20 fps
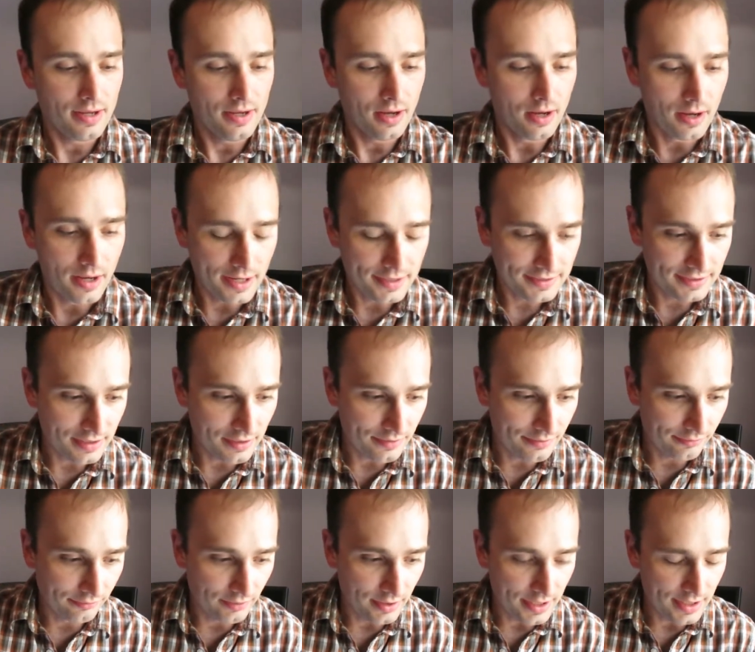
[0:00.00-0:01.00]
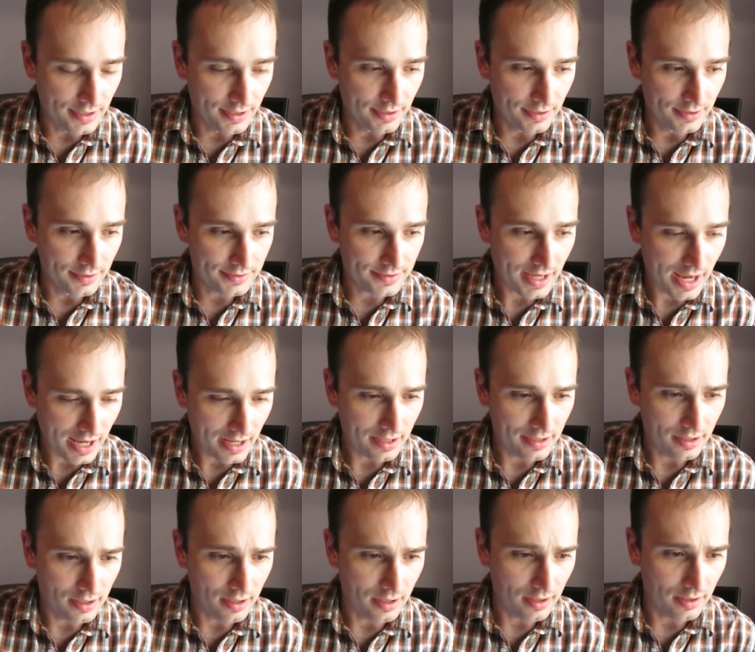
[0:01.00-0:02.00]
SC3 is
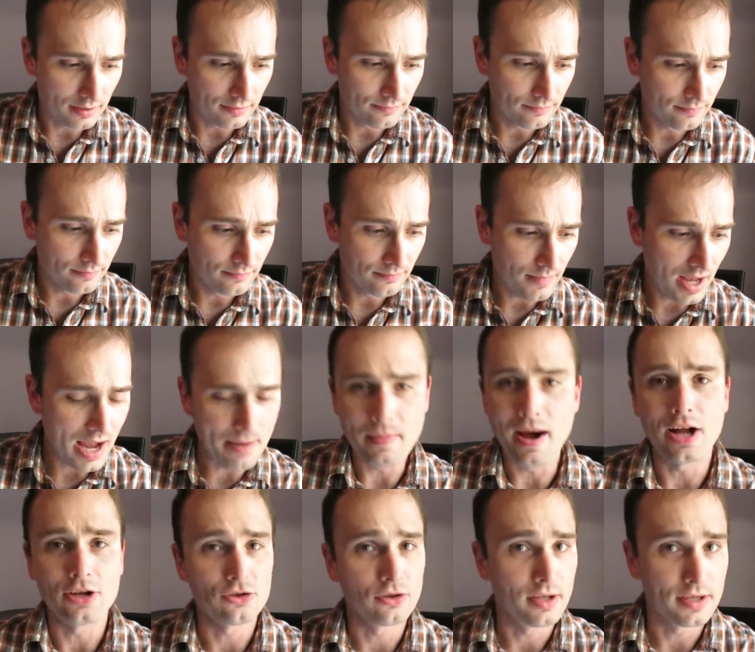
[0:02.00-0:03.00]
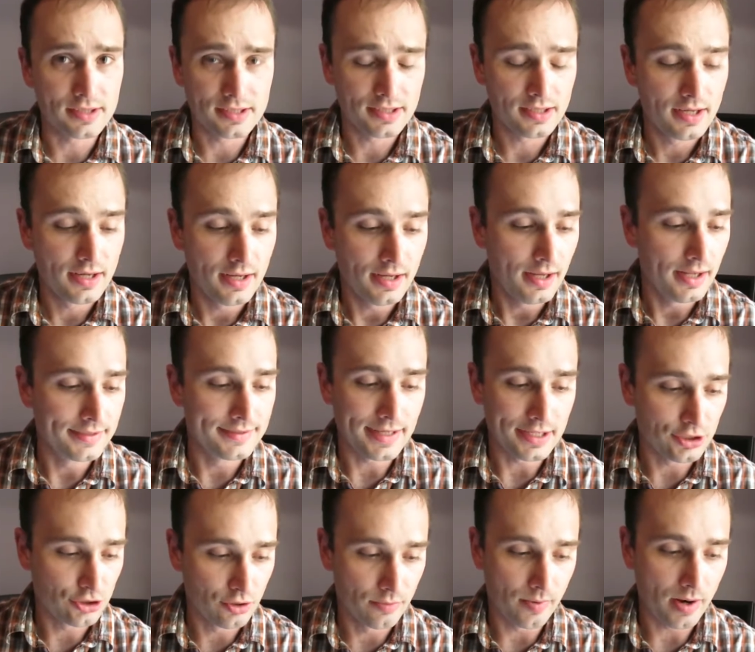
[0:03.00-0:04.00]
high modulus. It's
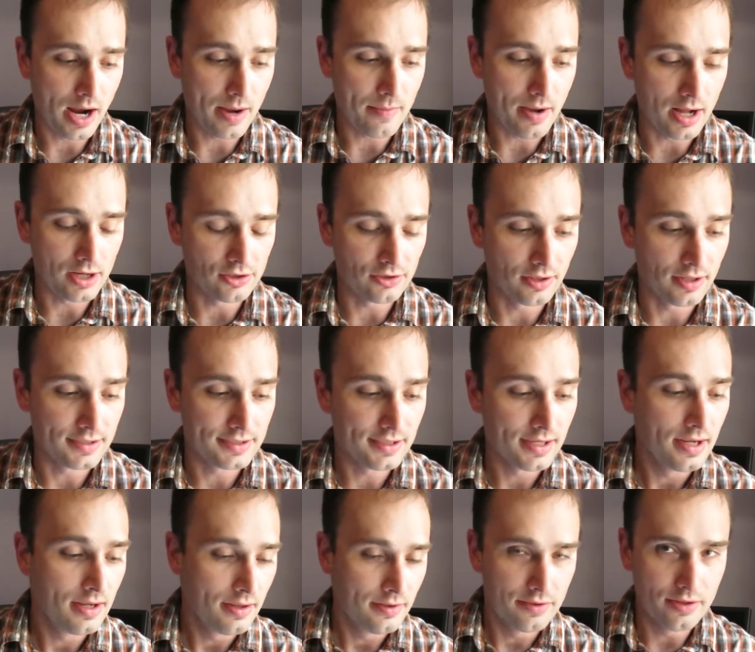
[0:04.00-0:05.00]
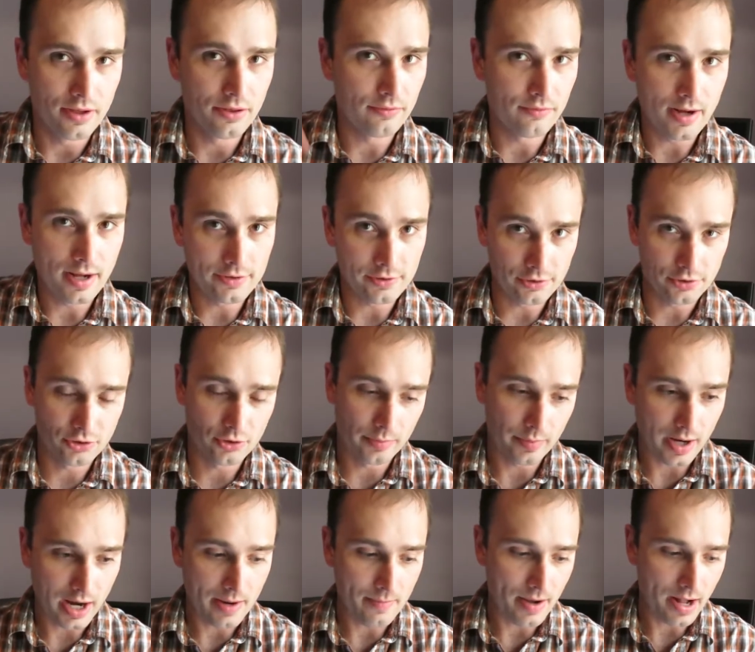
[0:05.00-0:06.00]
not super high modulus. The other rods are
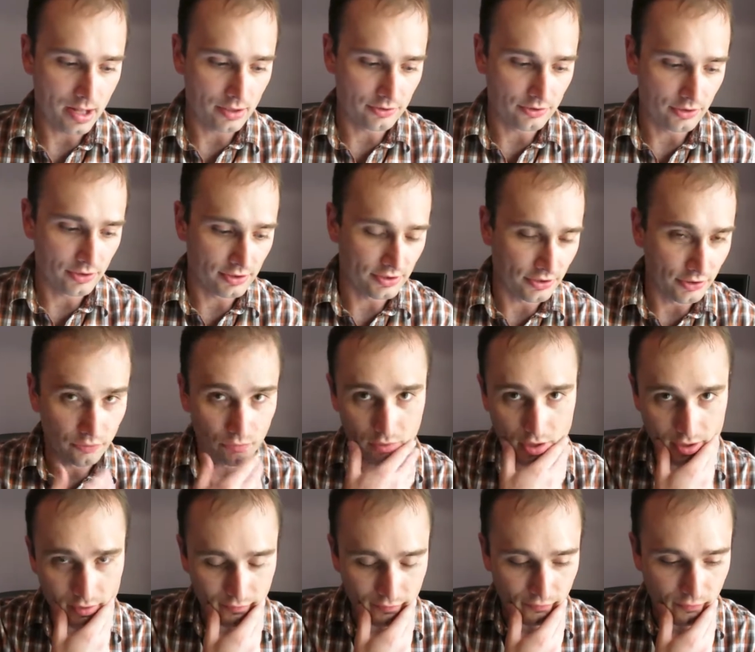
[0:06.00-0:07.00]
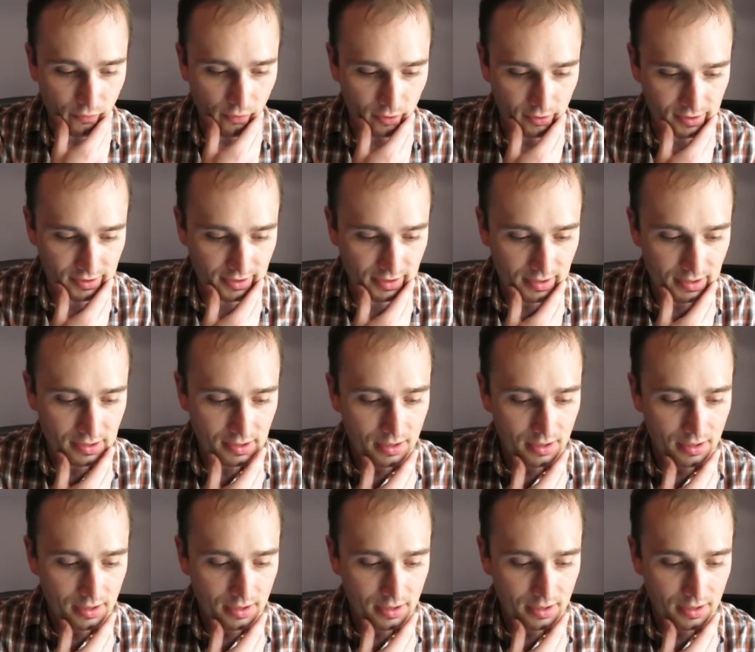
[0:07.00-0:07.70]
super high modulus. They're reinforced.